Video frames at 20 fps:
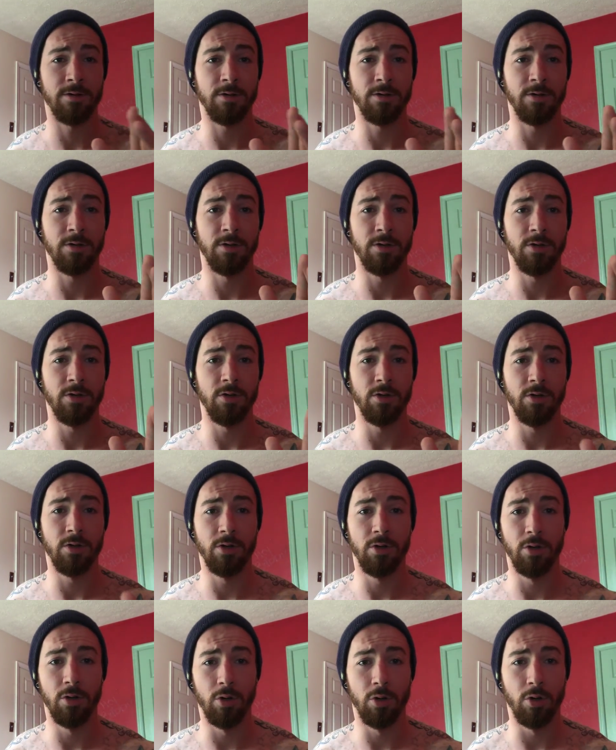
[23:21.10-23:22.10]

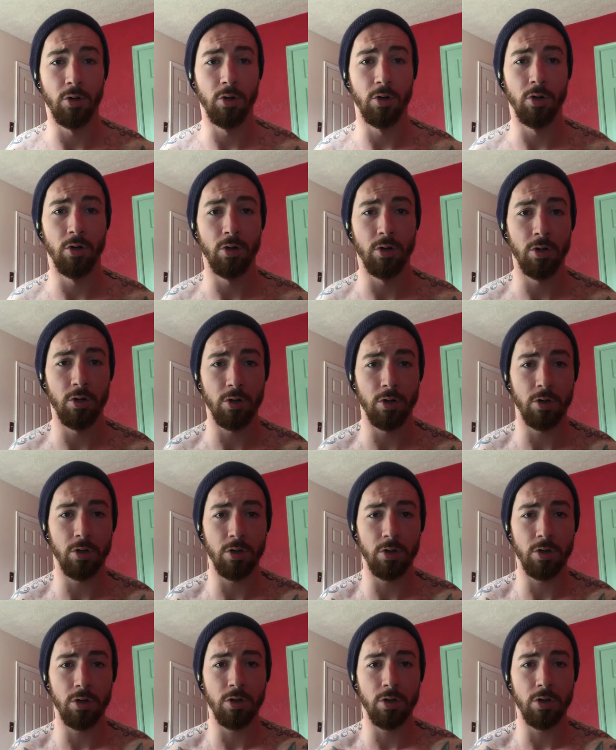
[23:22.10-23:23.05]
(no one is talking)